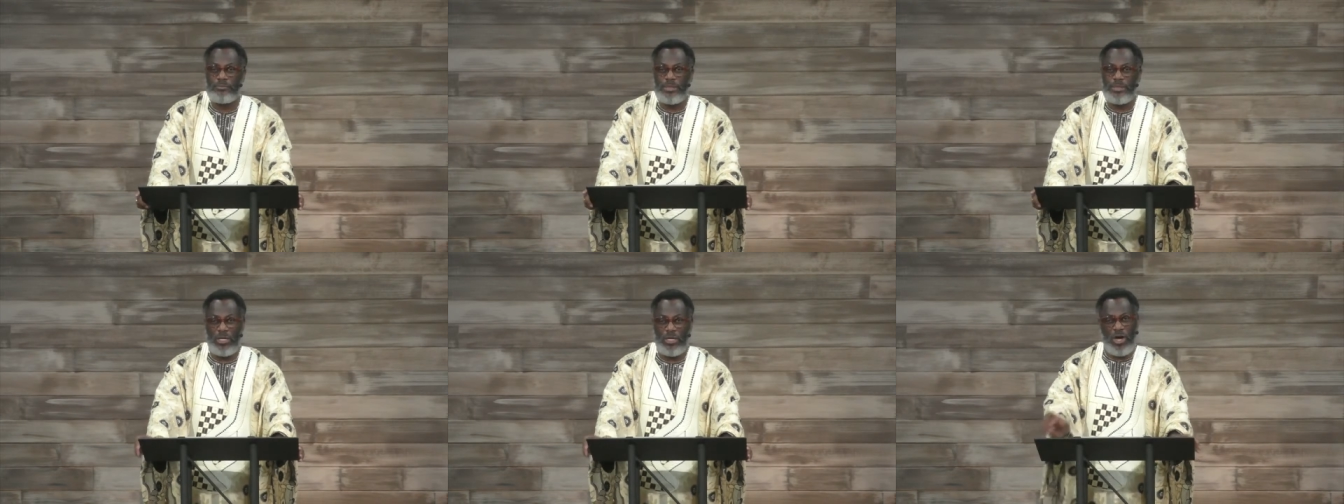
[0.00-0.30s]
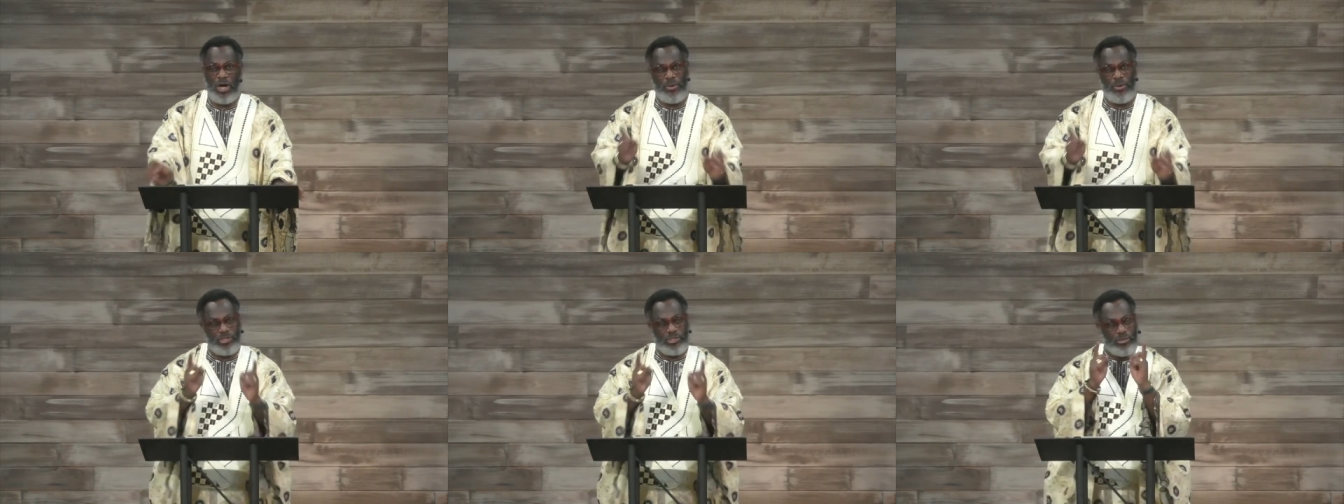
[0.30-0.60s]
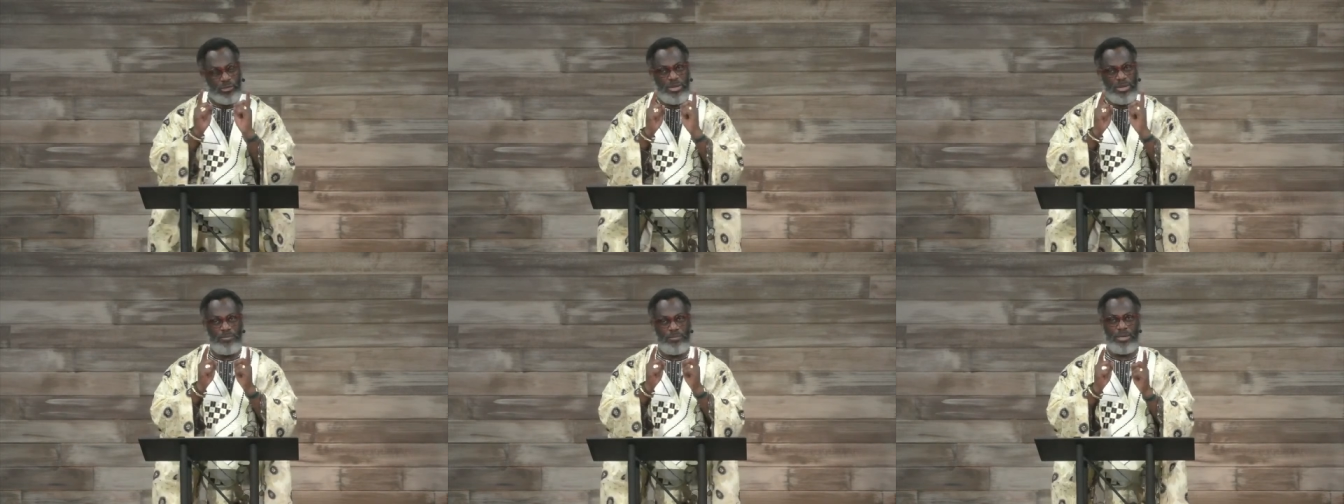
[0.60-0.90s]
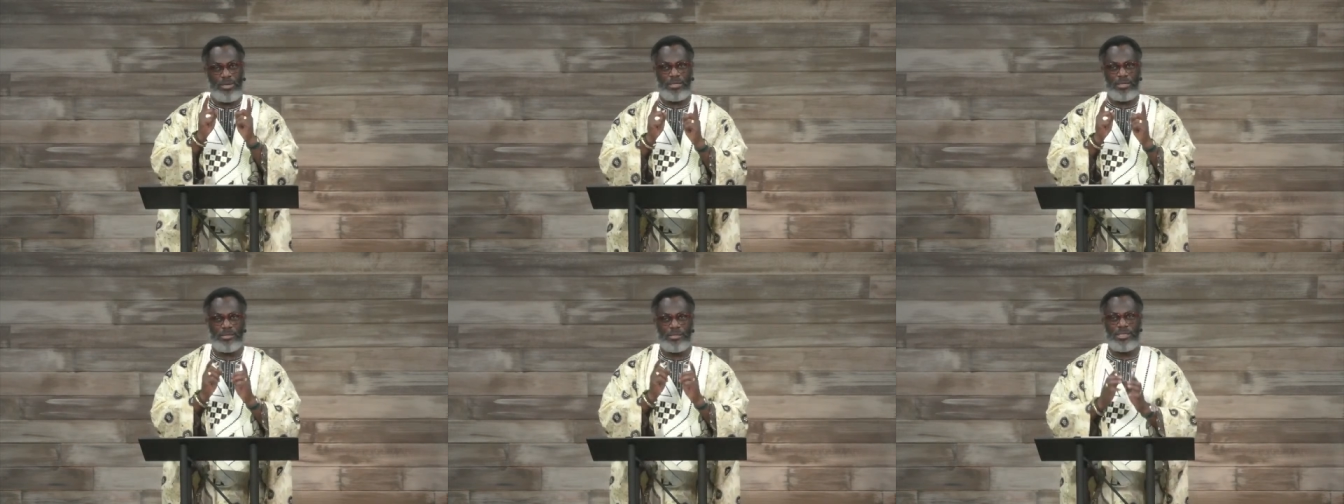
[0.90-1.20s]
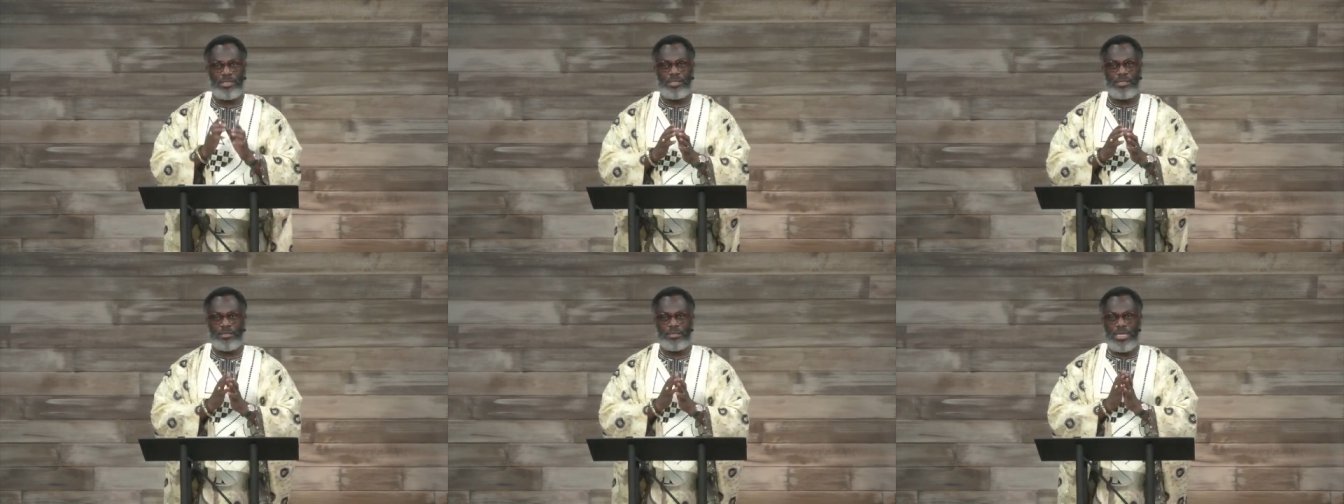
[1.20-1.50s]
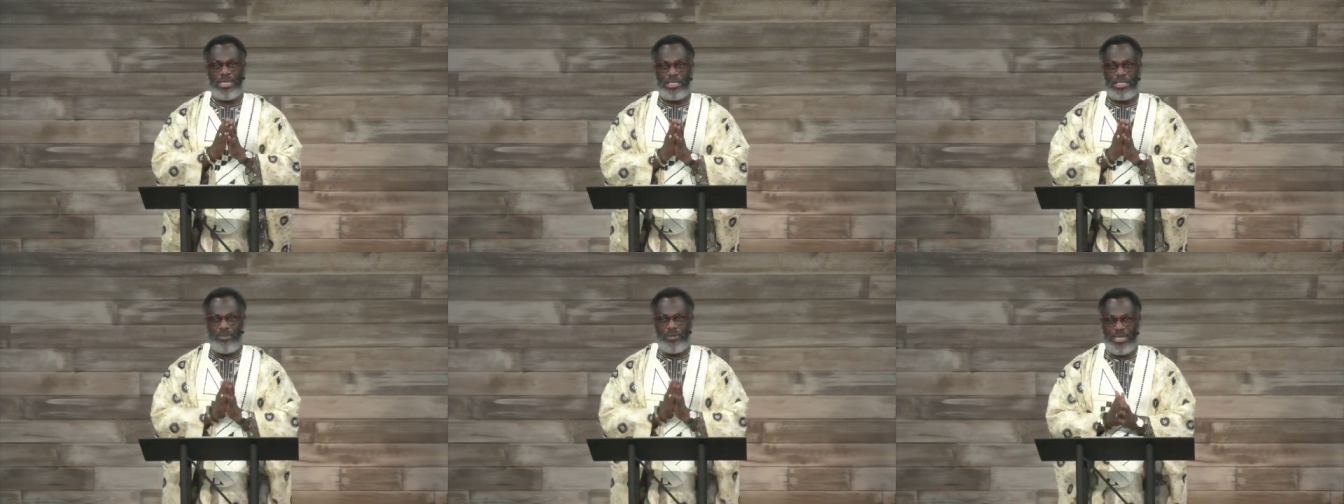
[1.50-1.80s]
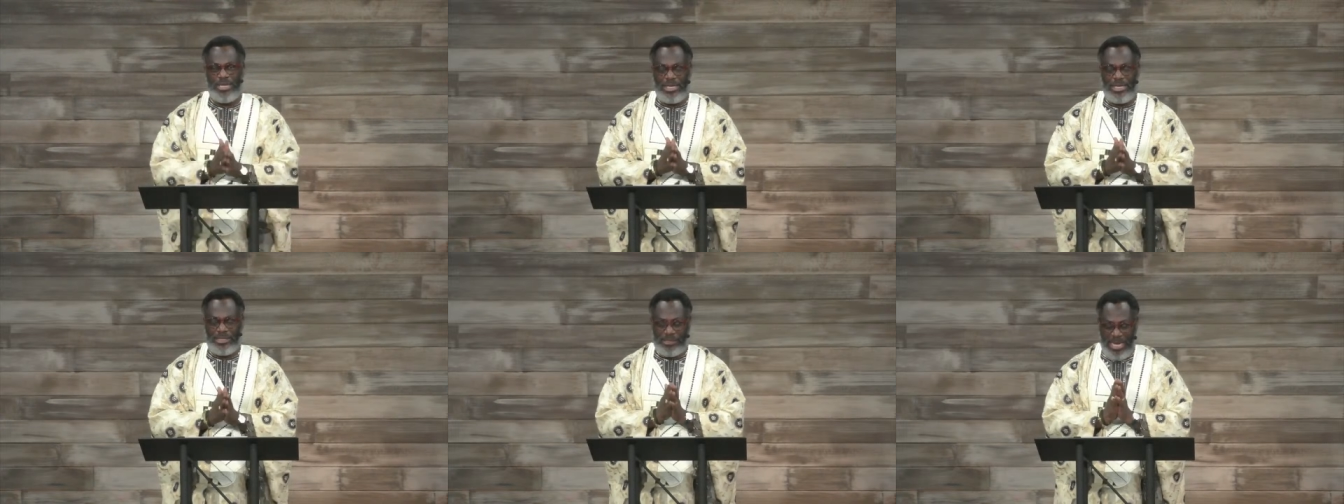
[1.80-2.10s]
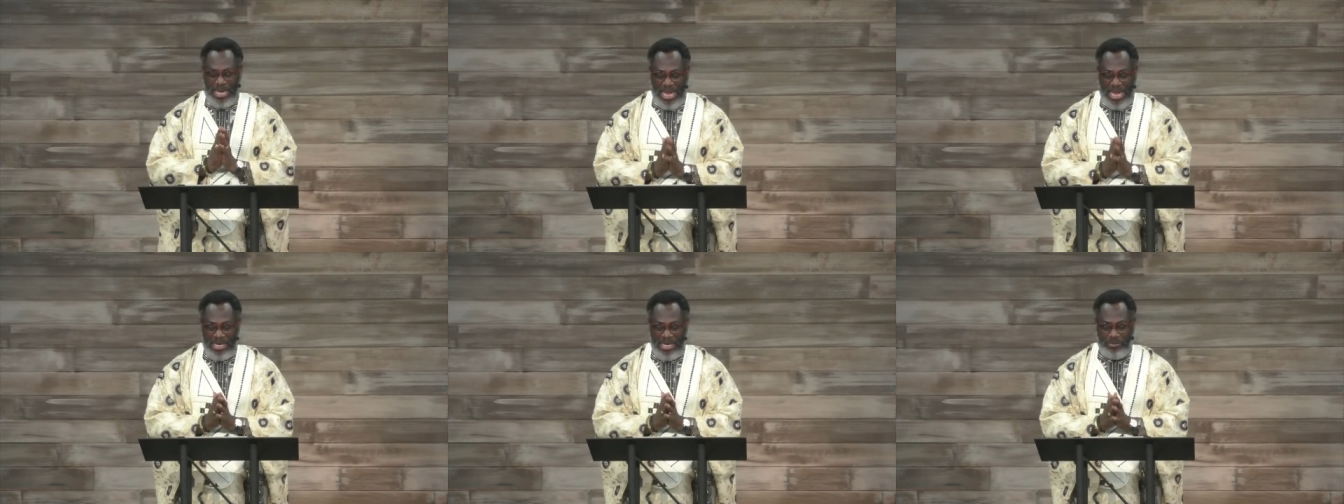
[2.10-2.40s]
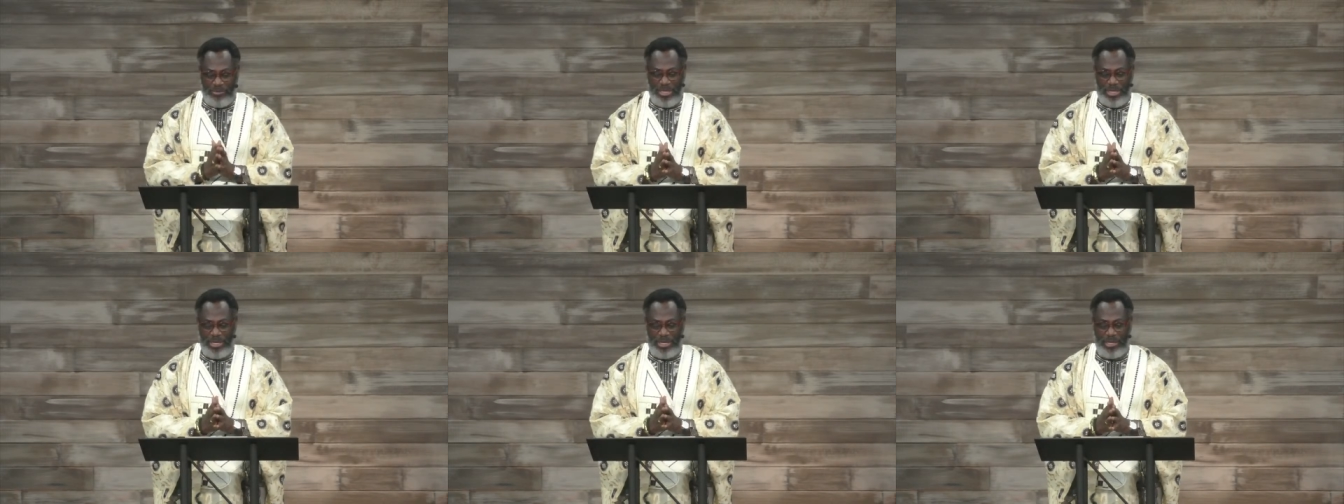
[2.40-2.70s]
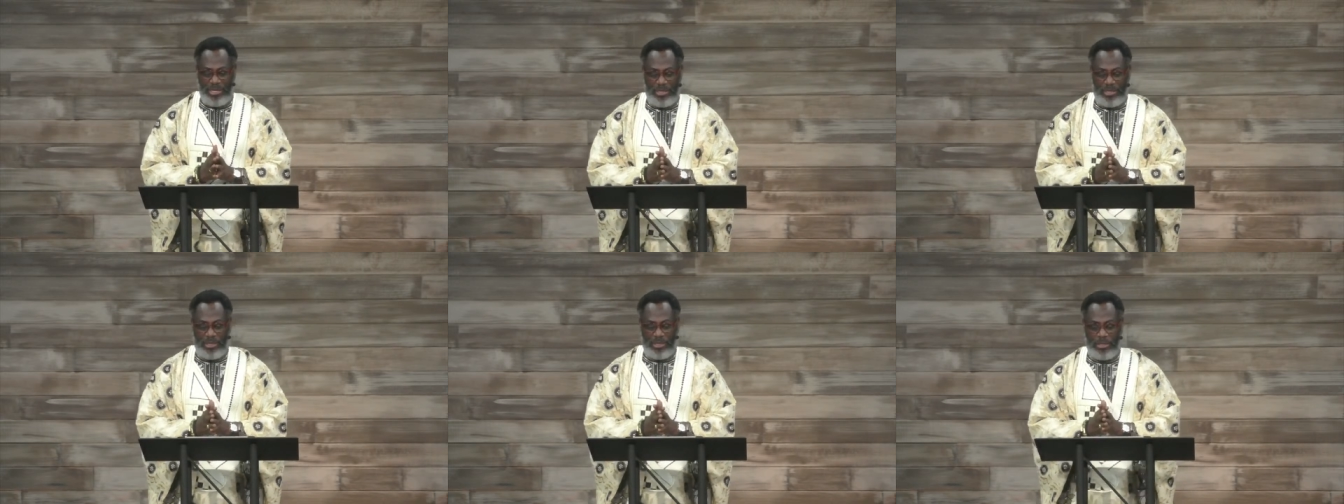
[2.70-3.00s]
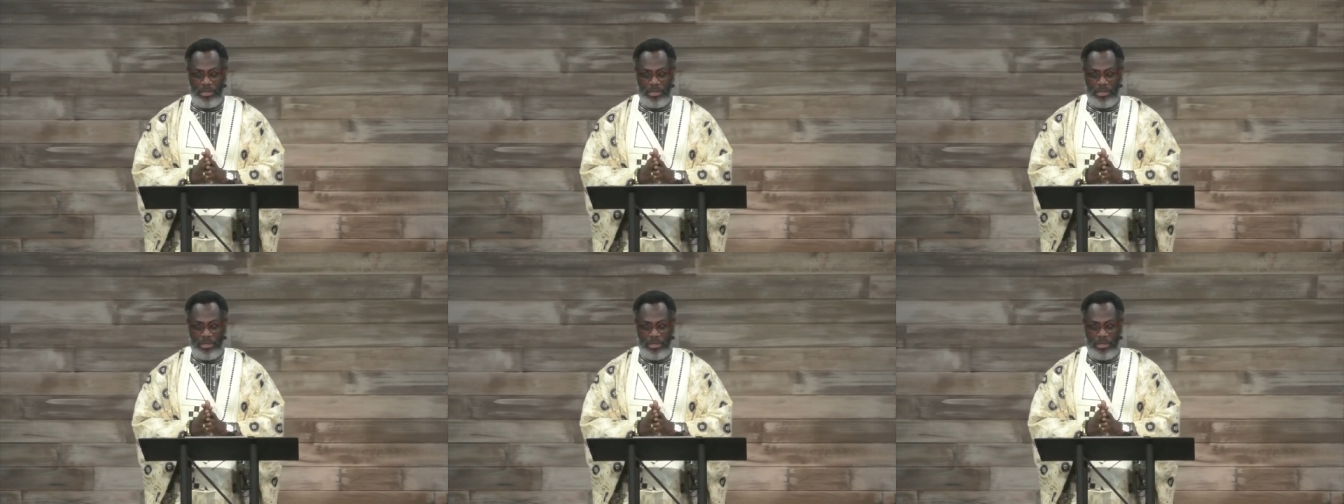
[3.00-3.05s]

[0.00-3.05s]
And always remember, the greatest enemy